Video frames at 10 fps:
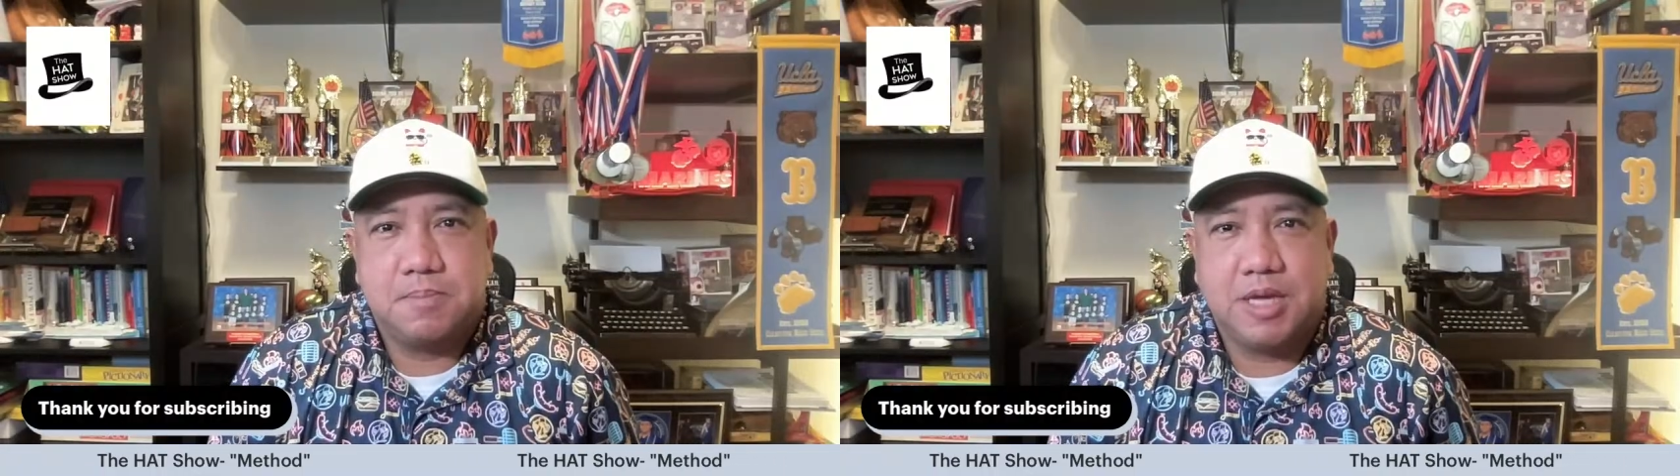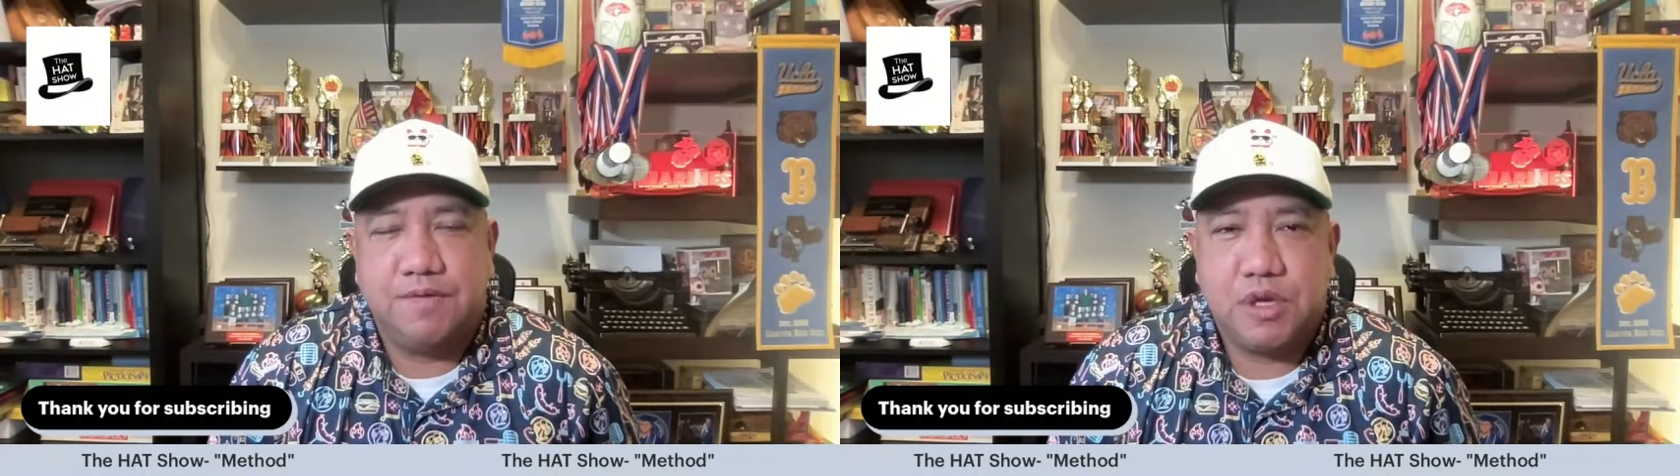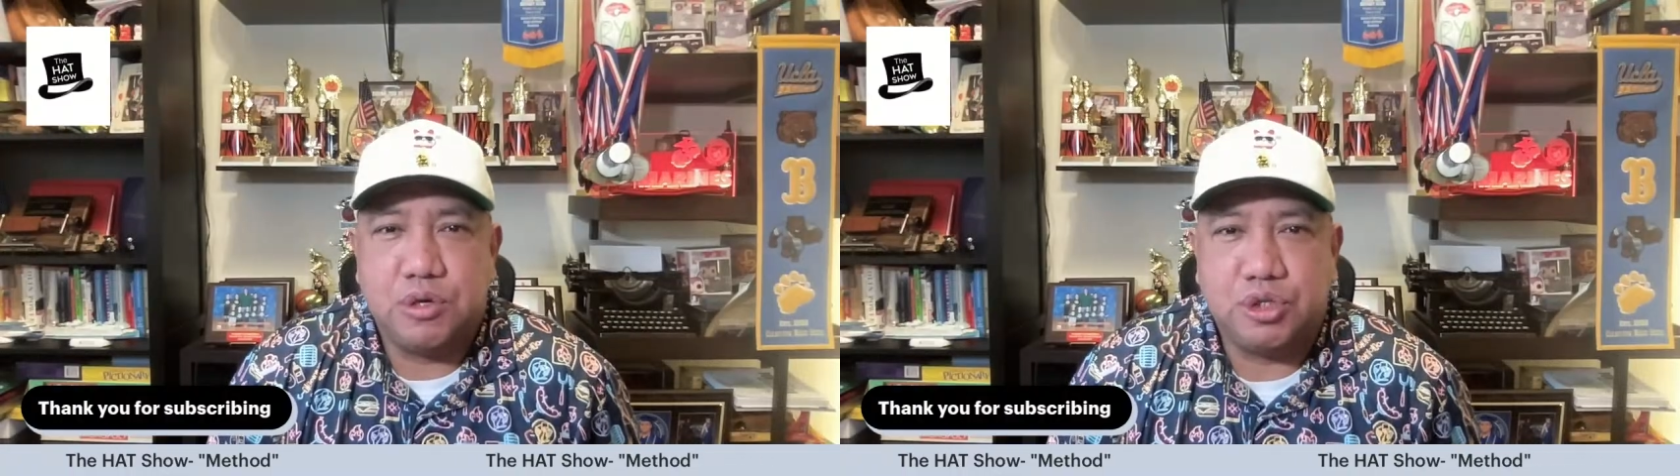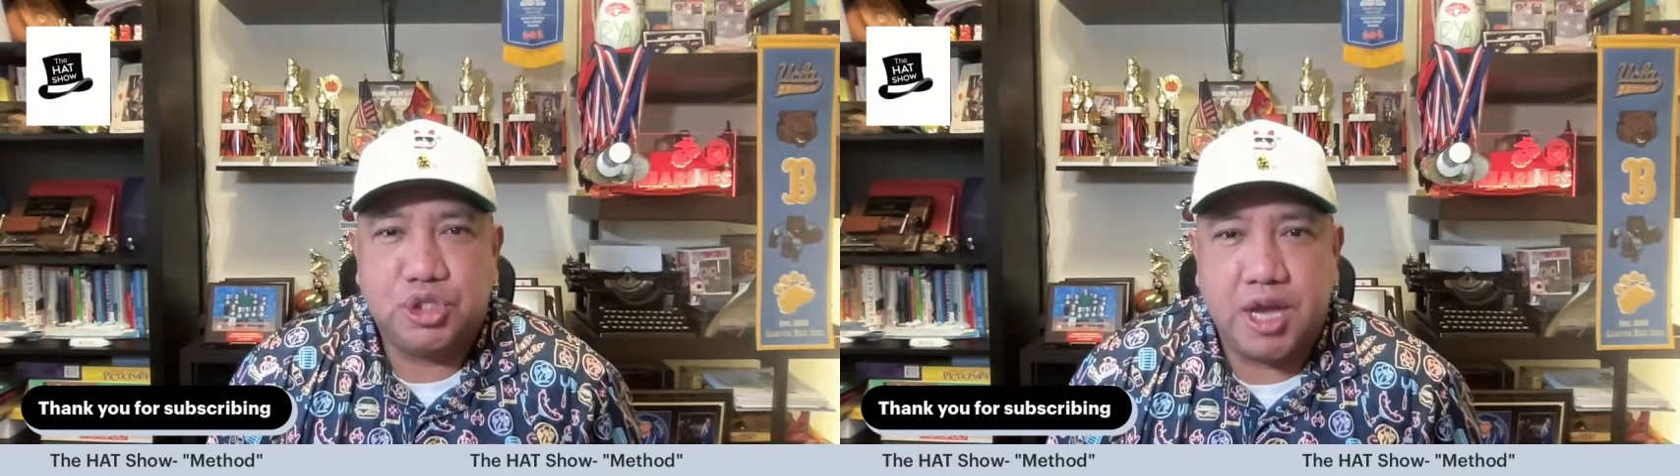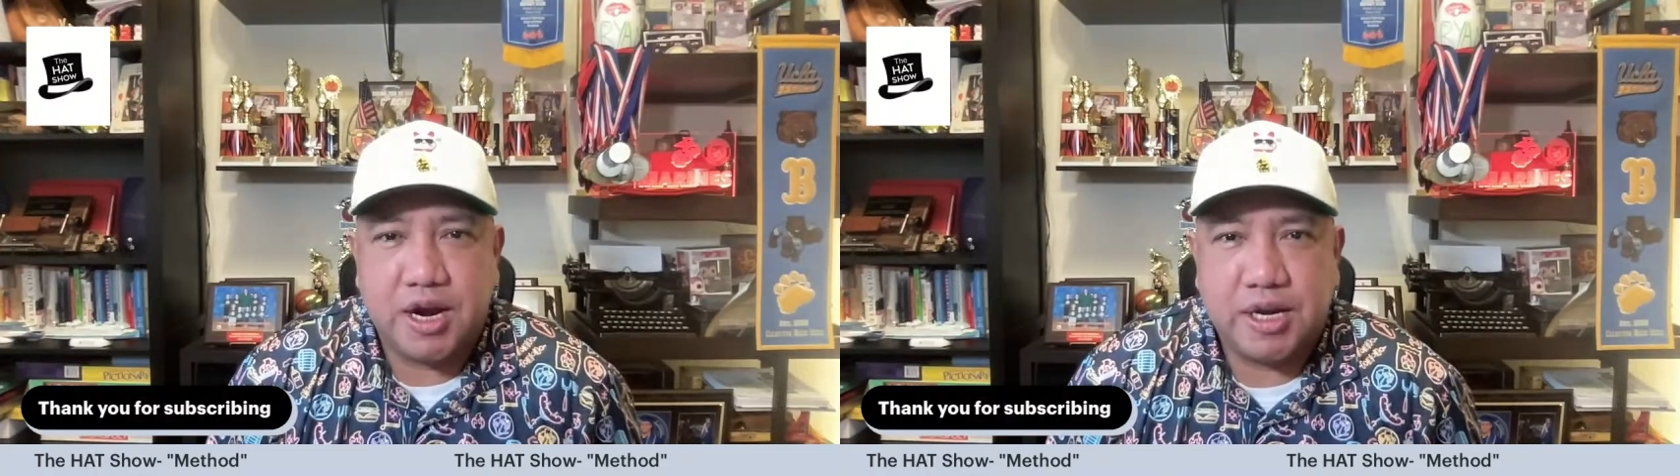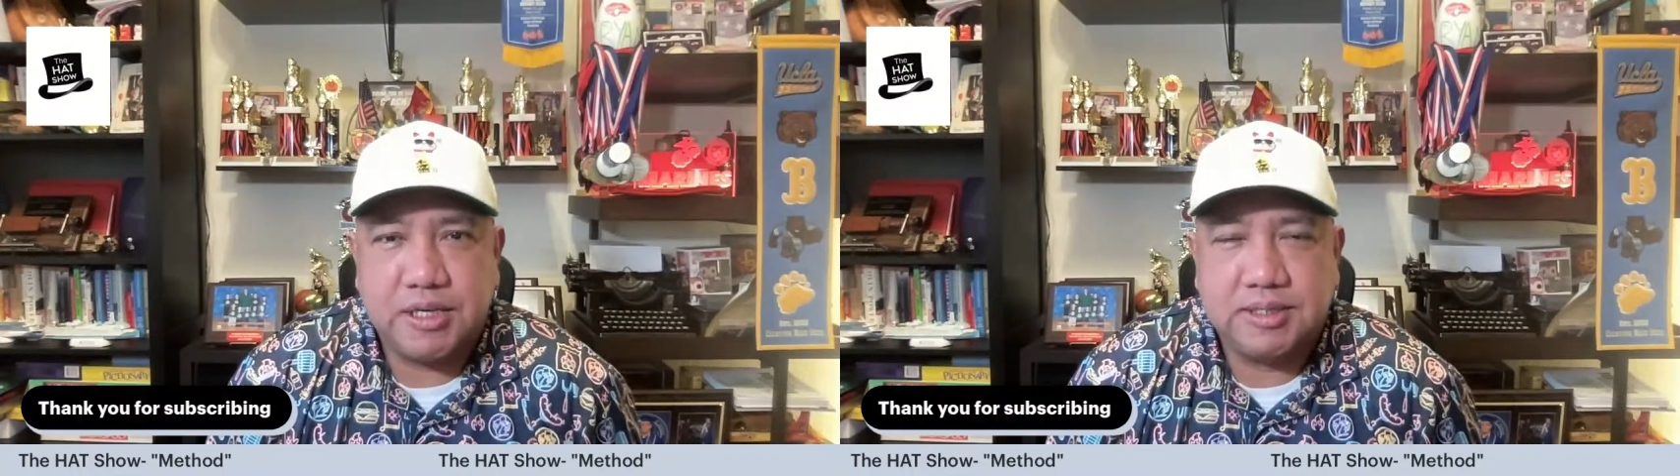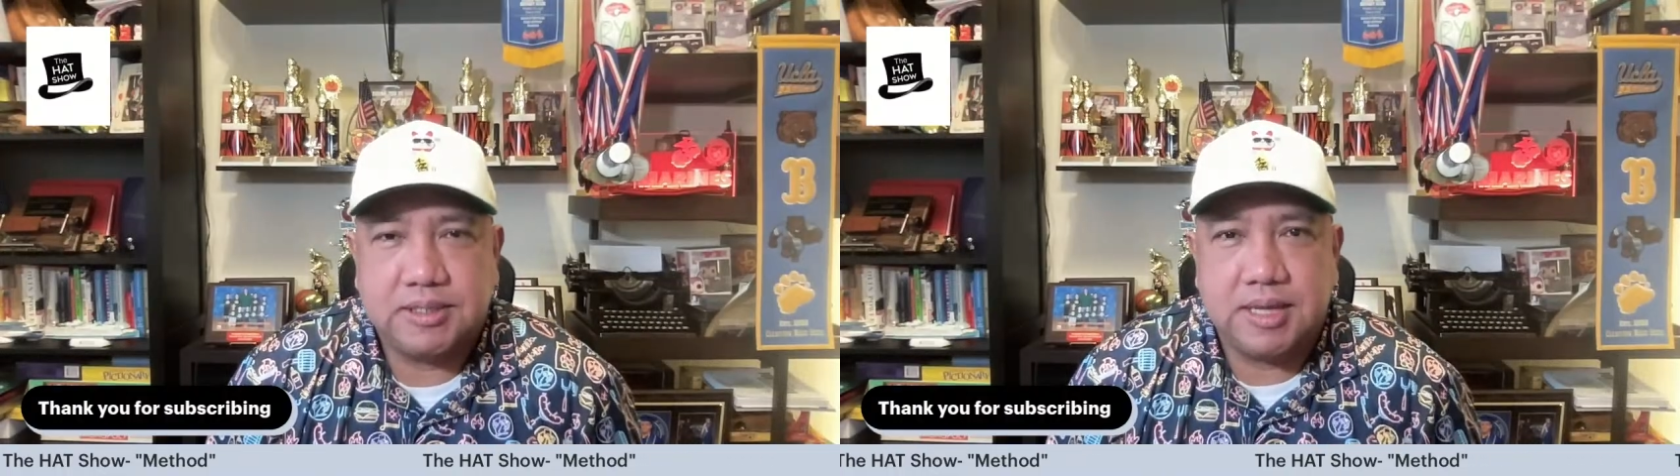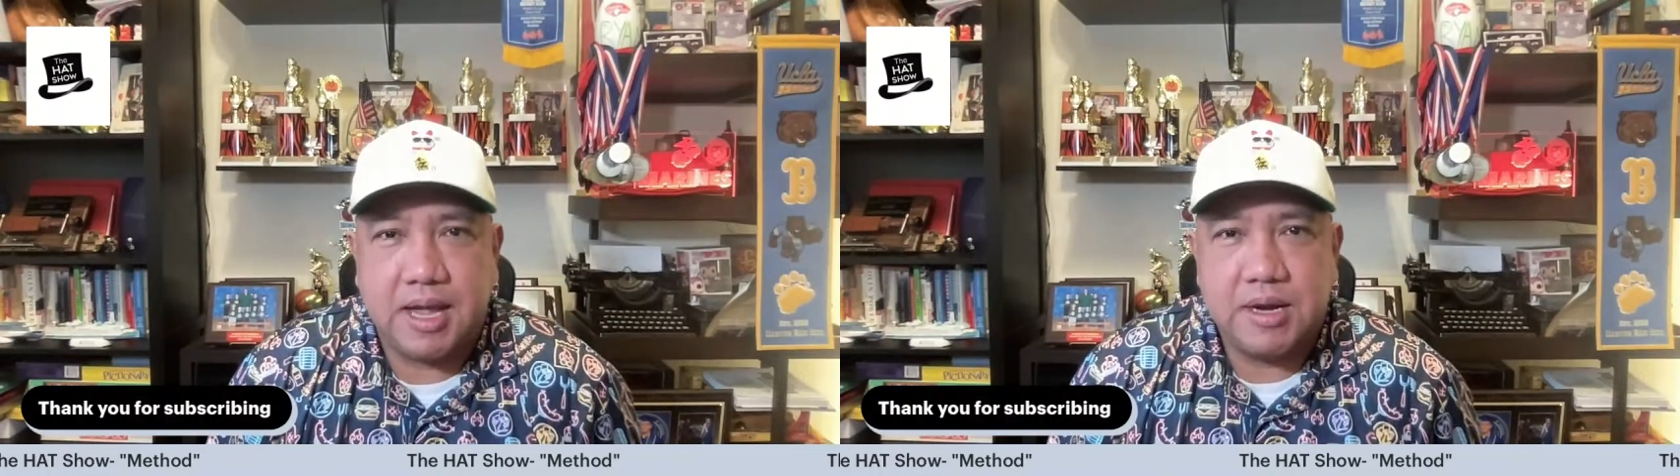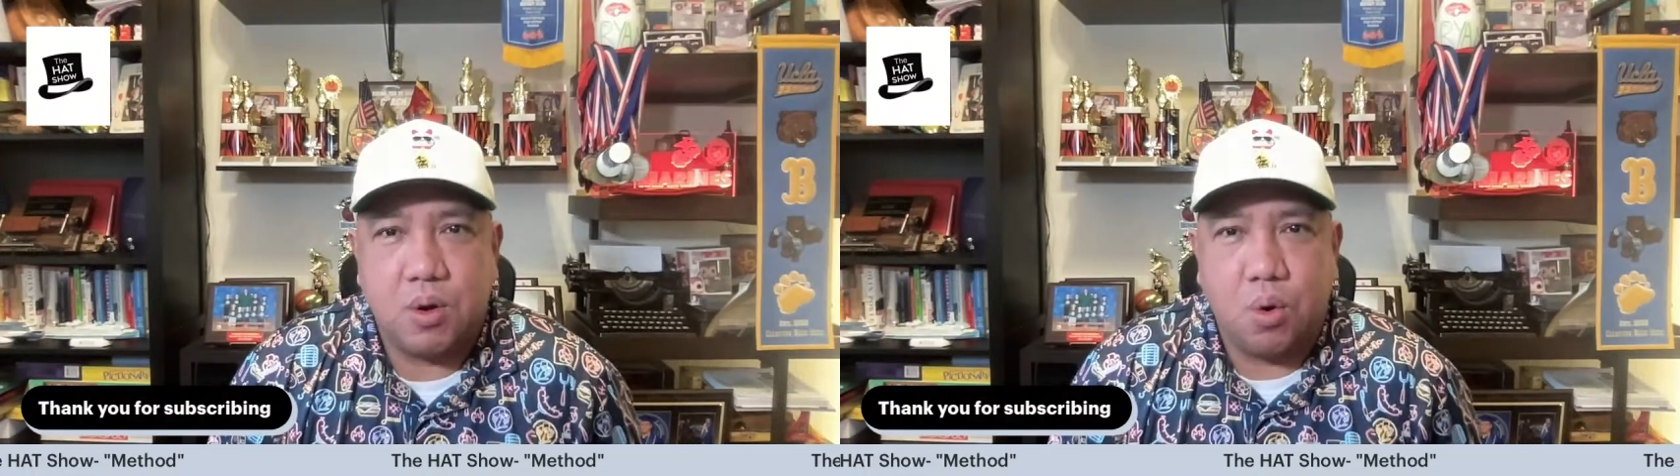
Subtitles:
giving you cherries and